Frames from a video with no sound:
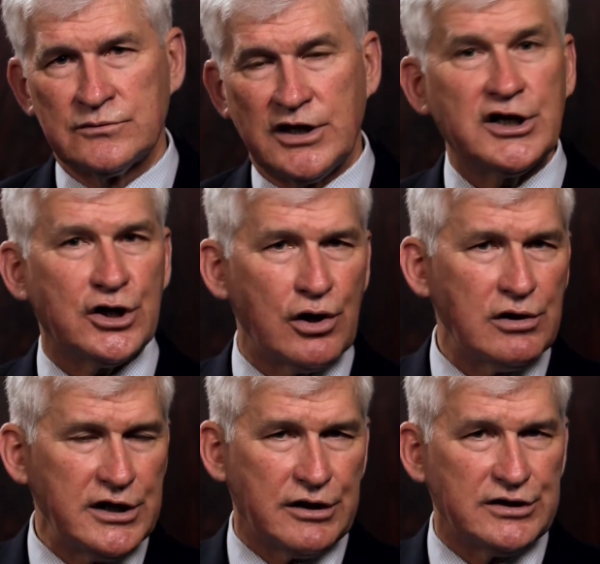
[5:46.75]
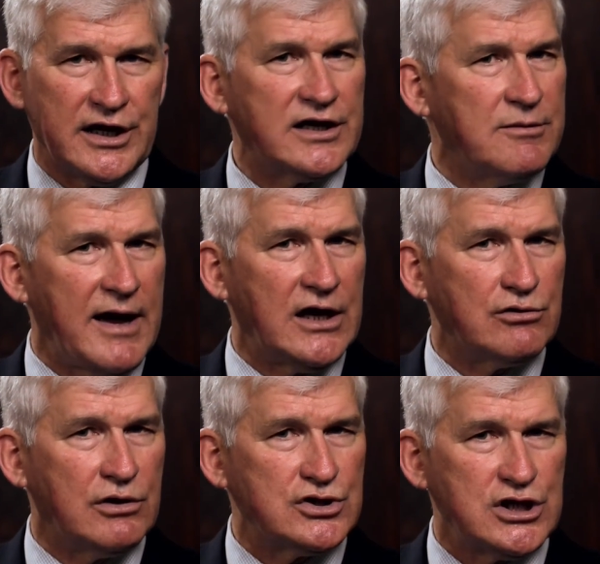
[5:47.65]
In an earlier day, a
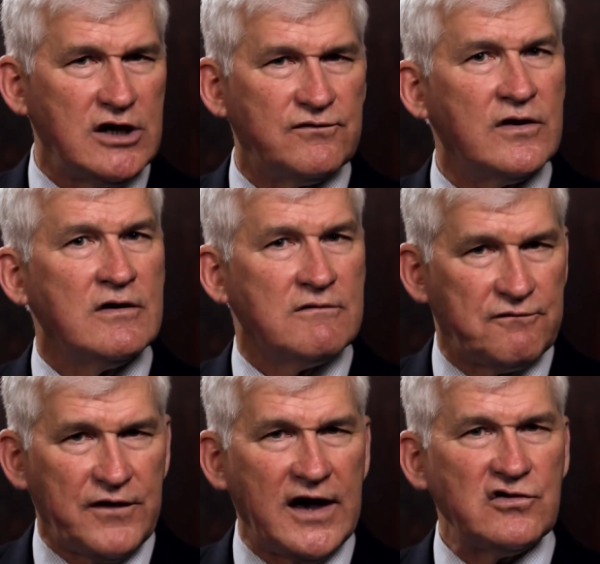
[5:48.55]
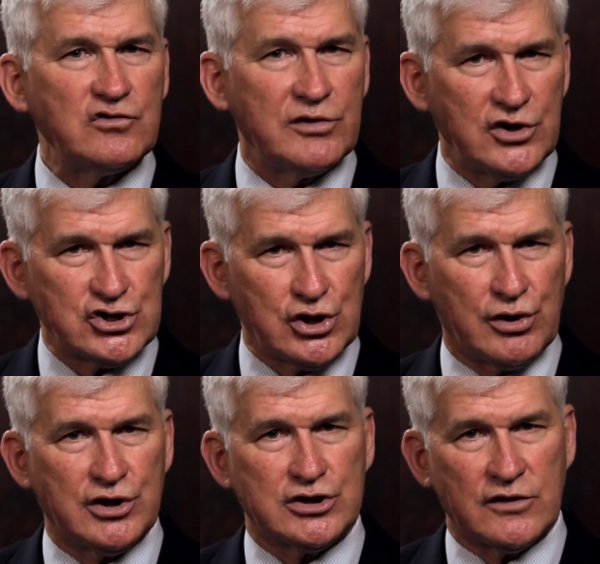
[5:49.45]
commander-in-chief faced with a
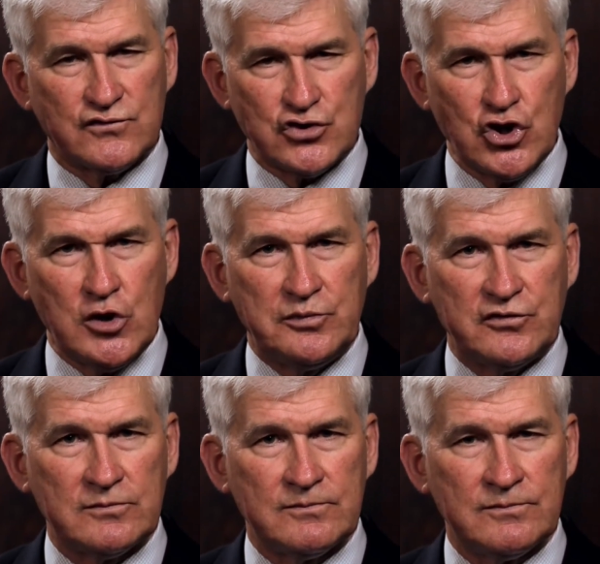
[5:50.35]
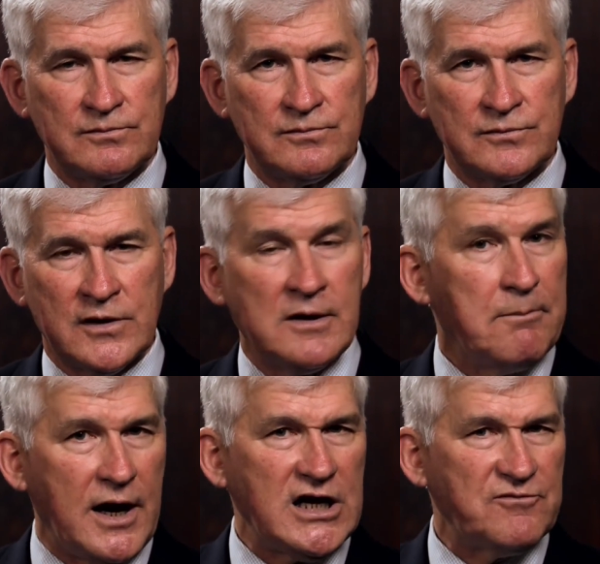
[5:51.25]
shortage of troops
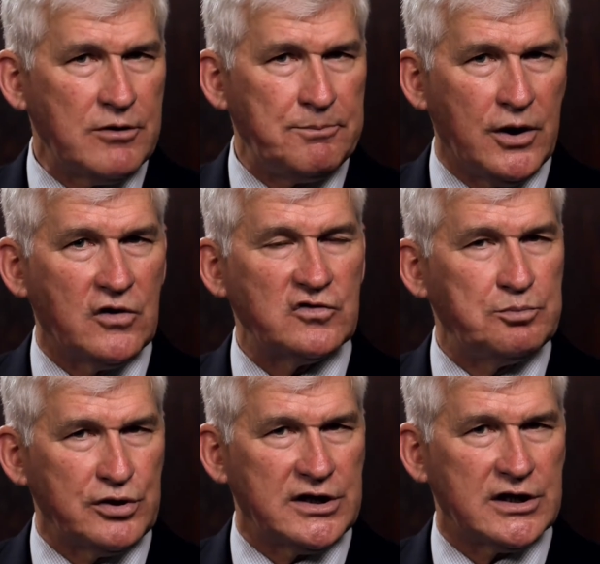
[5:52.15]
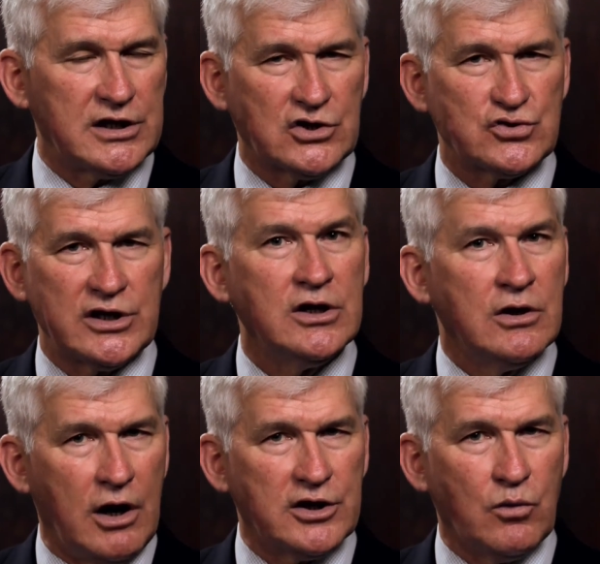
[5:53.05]
might have proposed putting the country
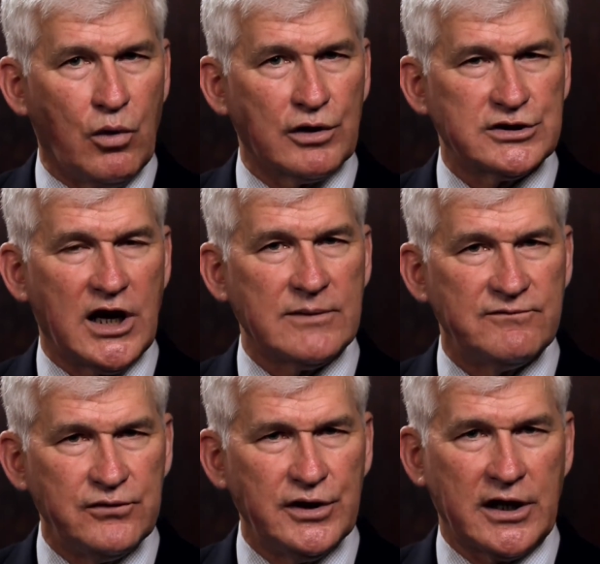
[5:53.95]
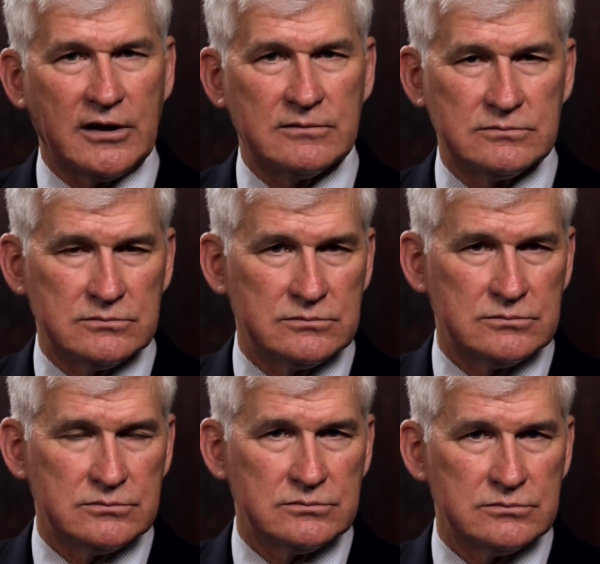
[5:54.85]
on a wartime footing.
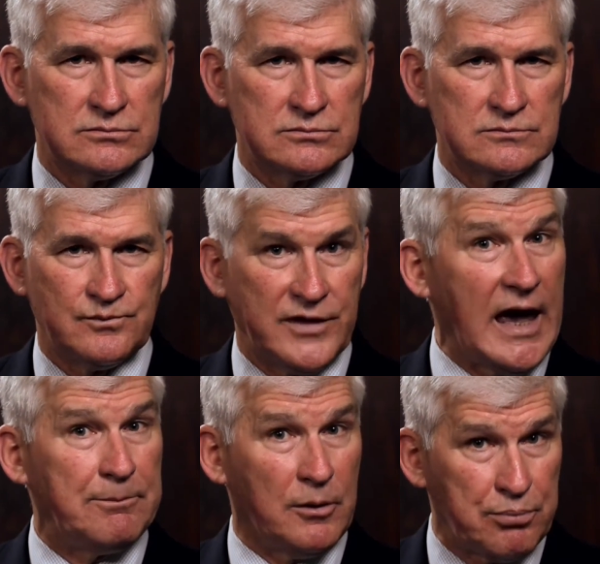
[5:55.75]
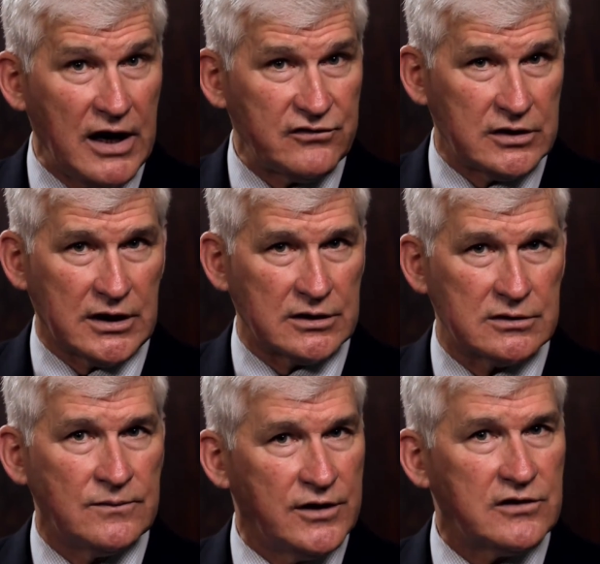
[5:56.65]
Ample precedent
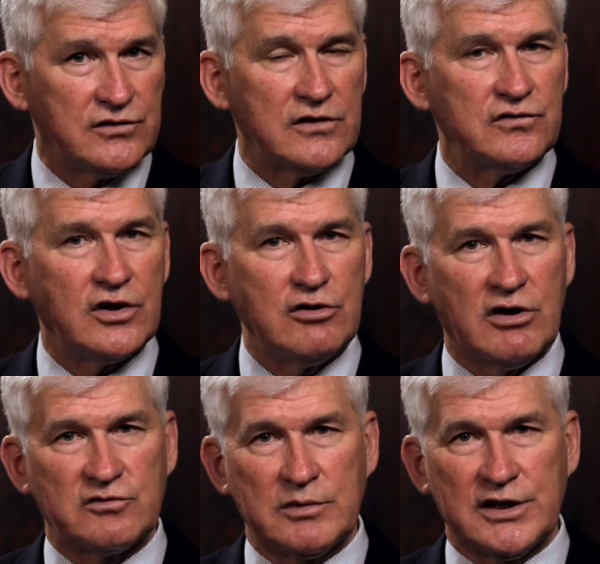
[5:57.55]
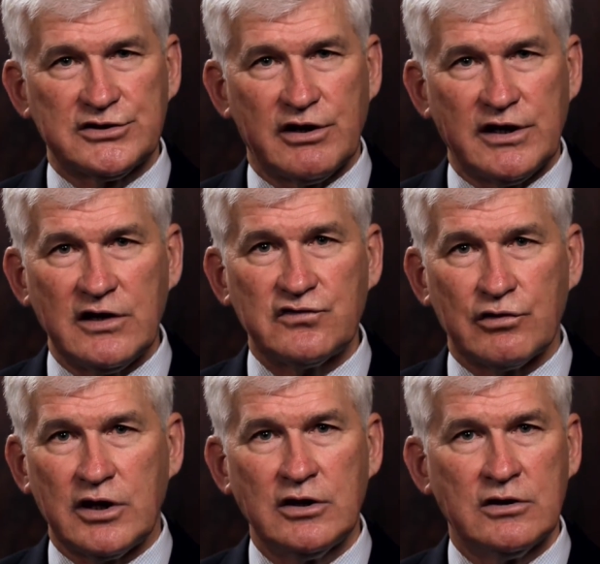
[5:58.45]
exists in U.S. military
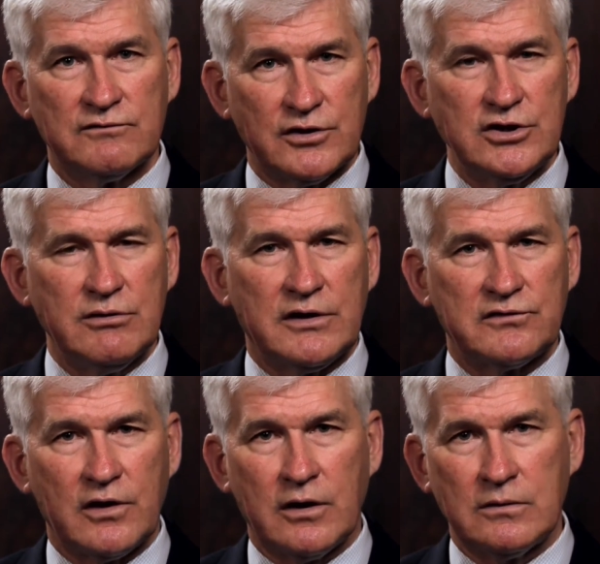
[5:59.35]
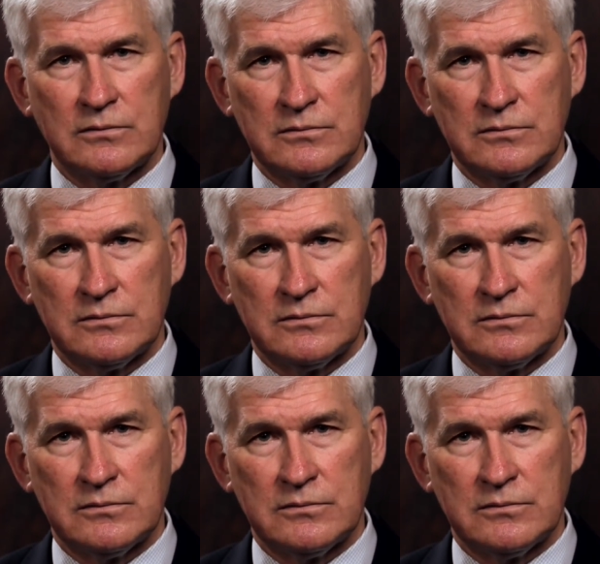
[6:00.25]
history for doing so.